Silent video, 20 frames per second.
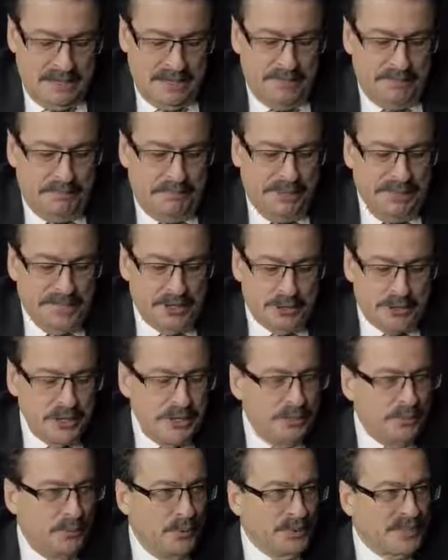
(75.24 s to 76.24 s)
The big
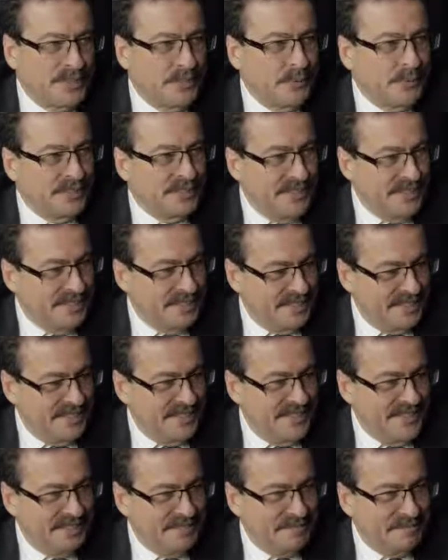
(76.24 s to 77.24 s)
job was to test it,